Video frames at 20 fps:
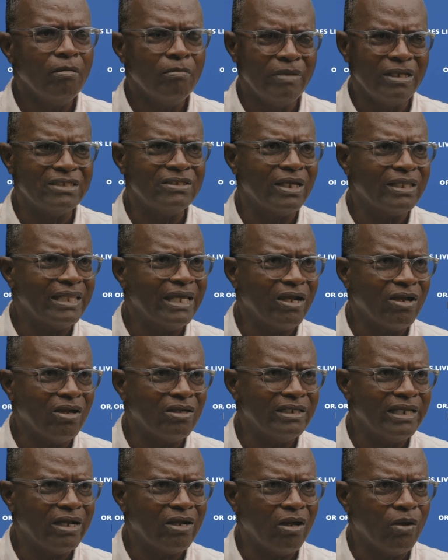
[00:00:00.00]
It's not like
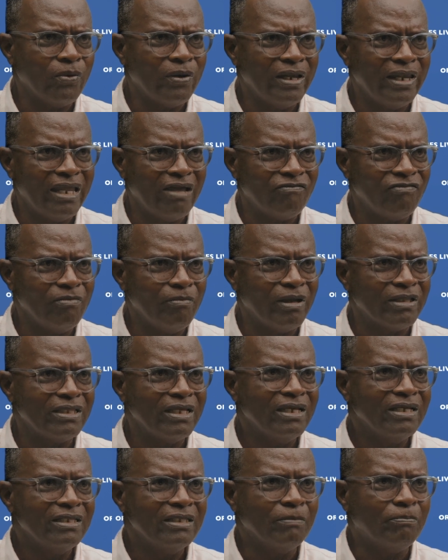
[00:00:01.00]
our level,
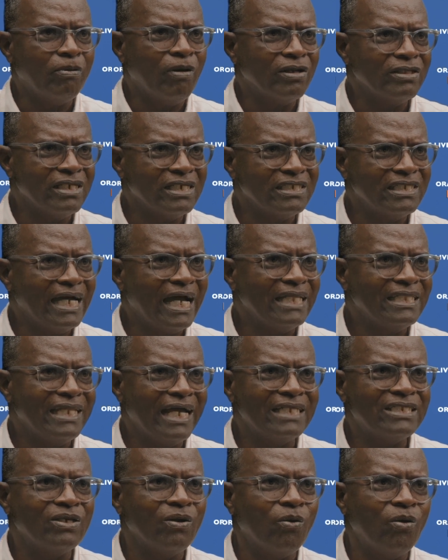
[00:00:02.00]
but the point is
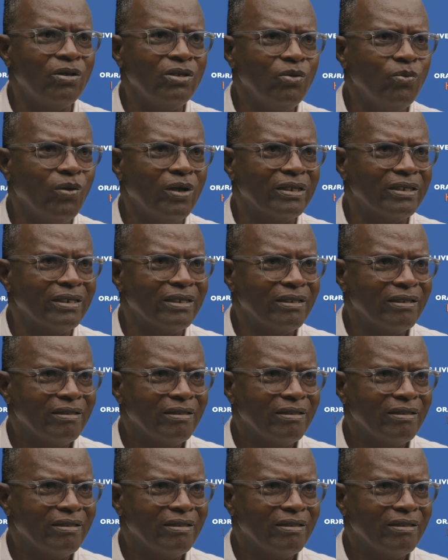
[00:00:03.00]
that's the only one.